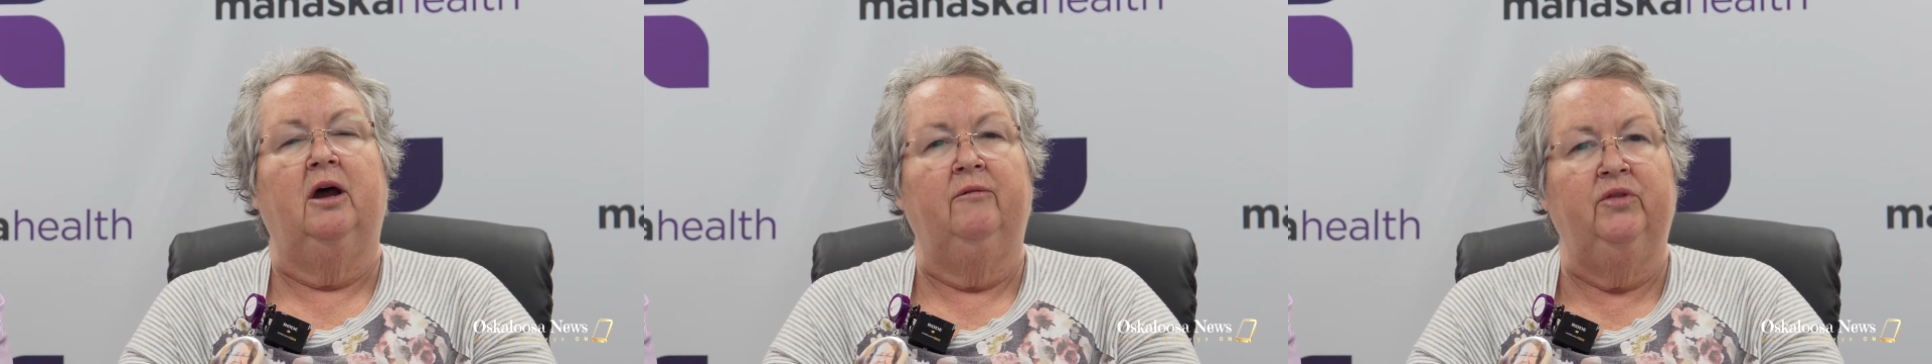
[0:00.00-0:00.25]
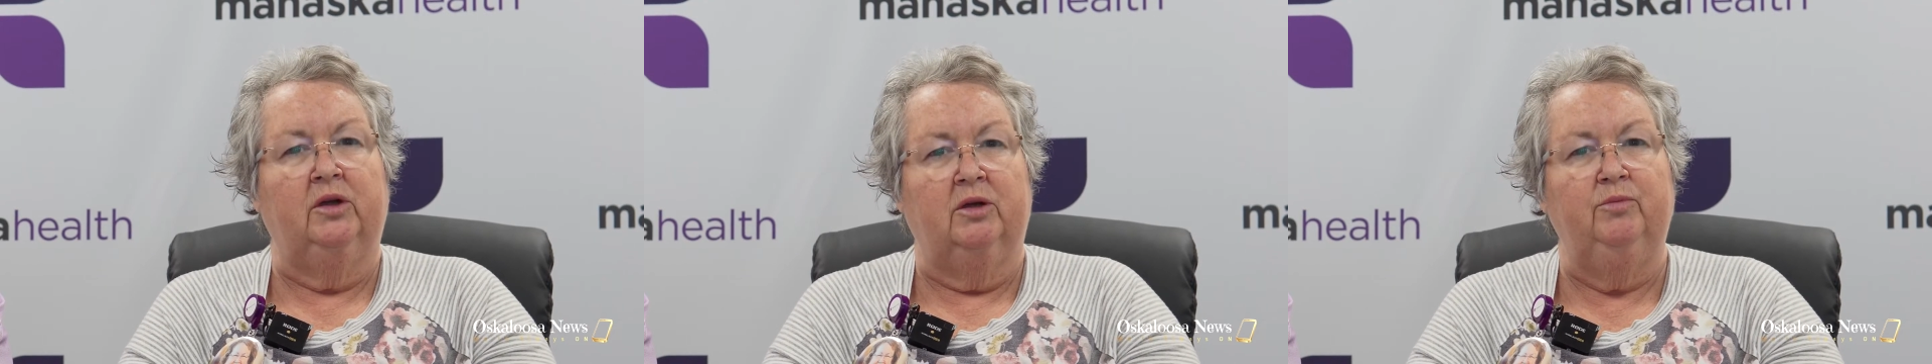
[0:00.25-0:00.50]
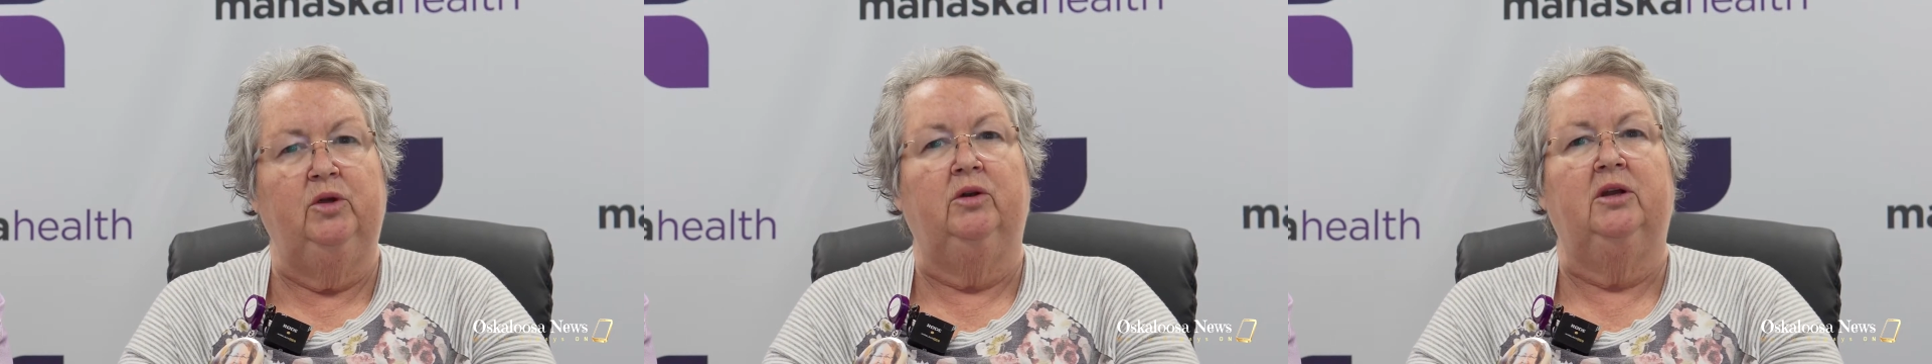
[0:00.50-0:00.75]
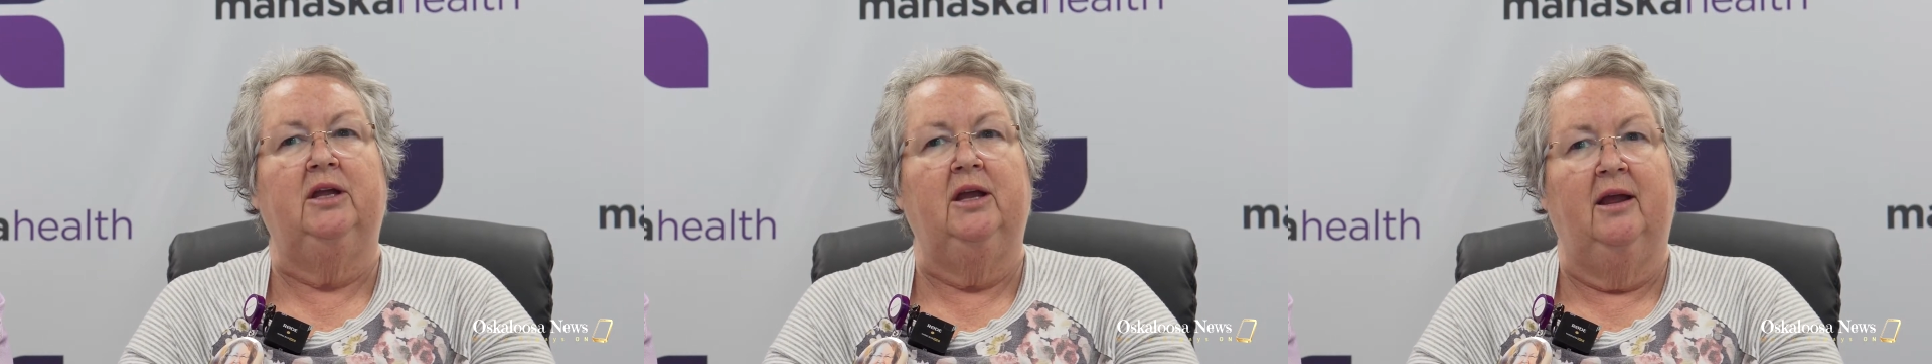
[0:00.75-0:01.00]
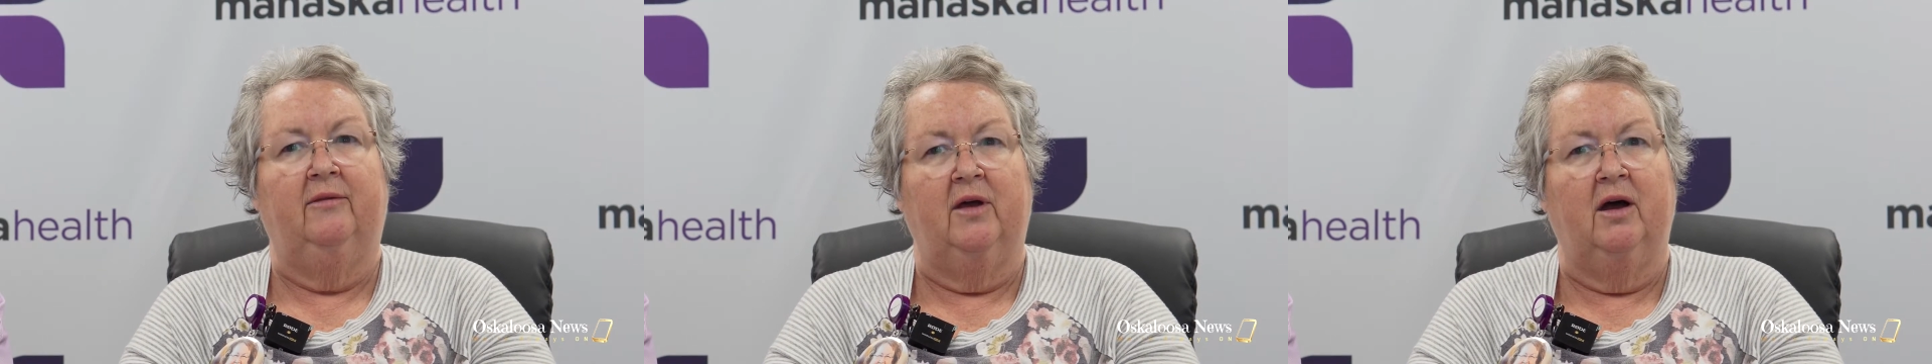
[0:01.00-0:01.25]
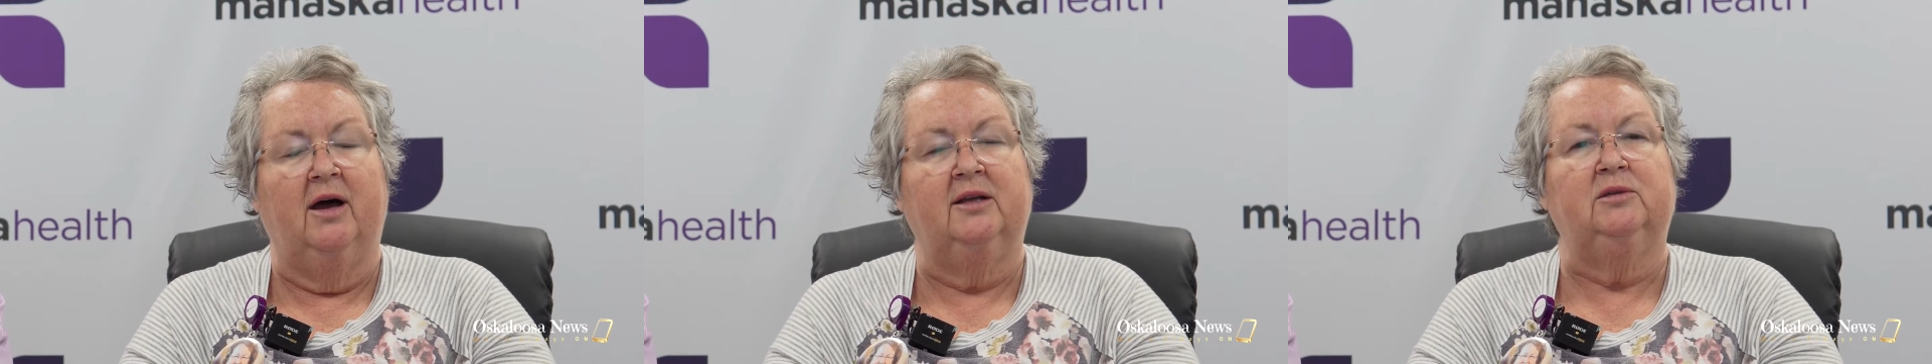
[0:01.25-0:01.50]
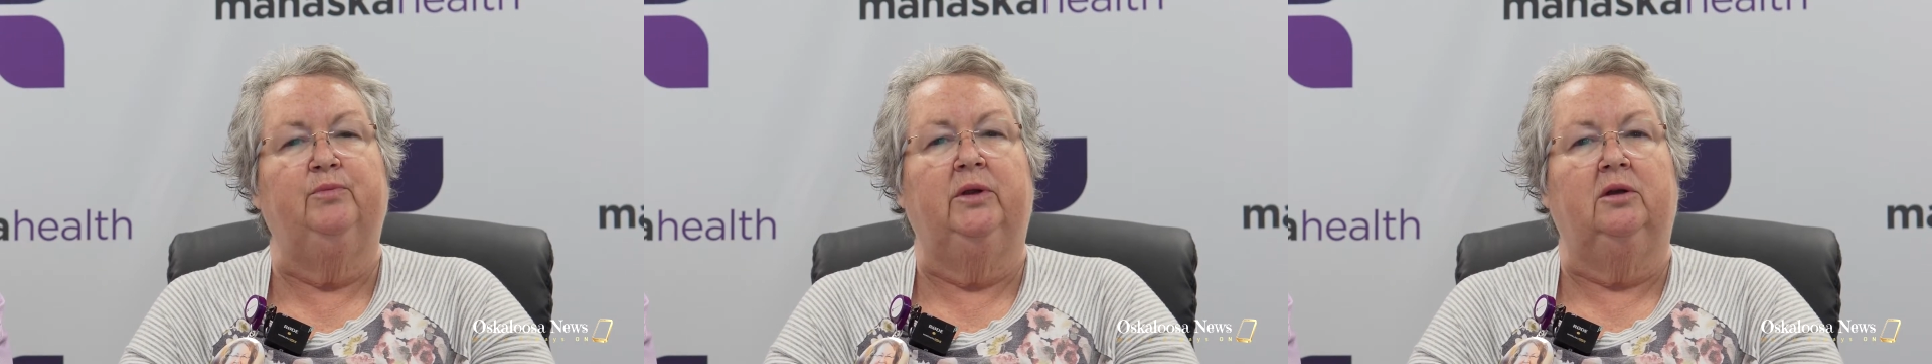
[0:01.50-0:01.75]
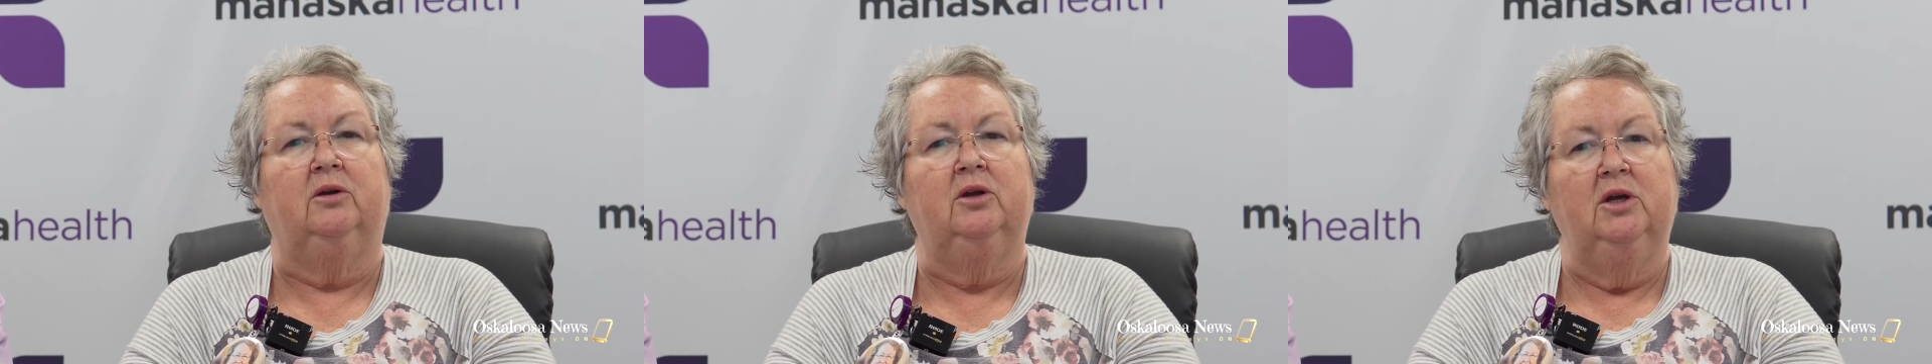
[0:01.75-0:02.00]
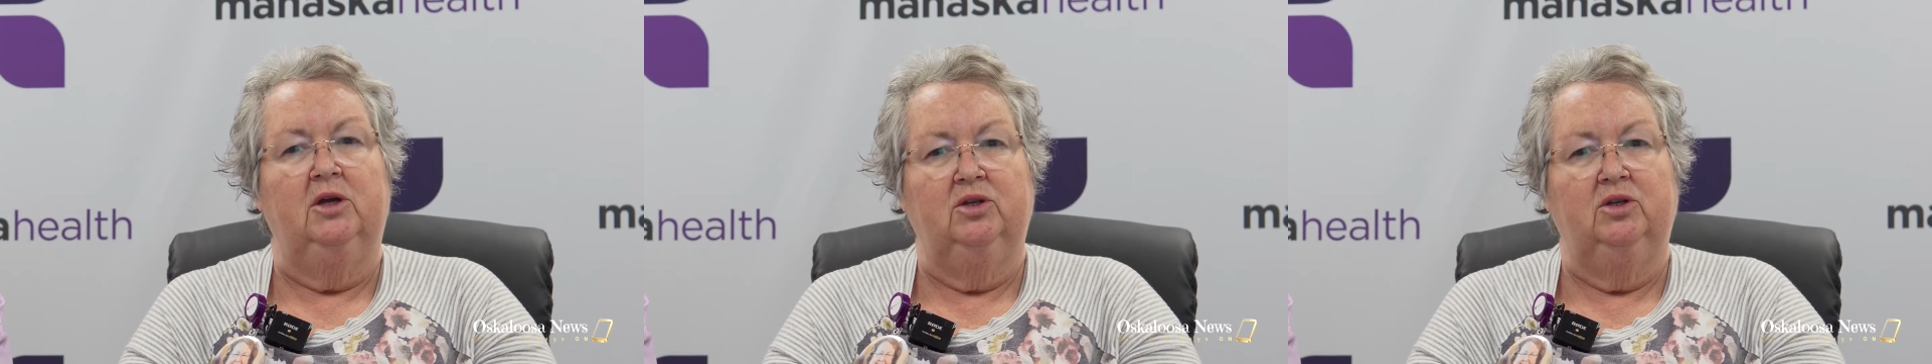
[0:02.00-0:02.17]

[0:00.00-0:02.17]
of the community and the hospital